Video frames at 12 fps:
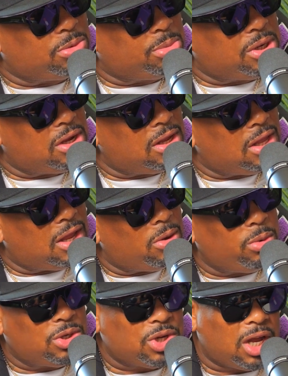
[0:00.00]
But yeah,
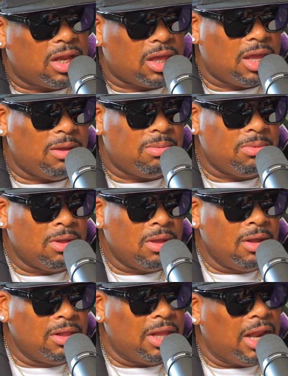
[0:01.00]
we try to keep
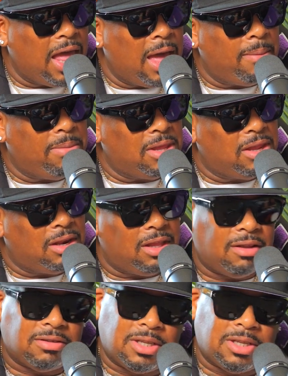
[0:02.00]
the liability of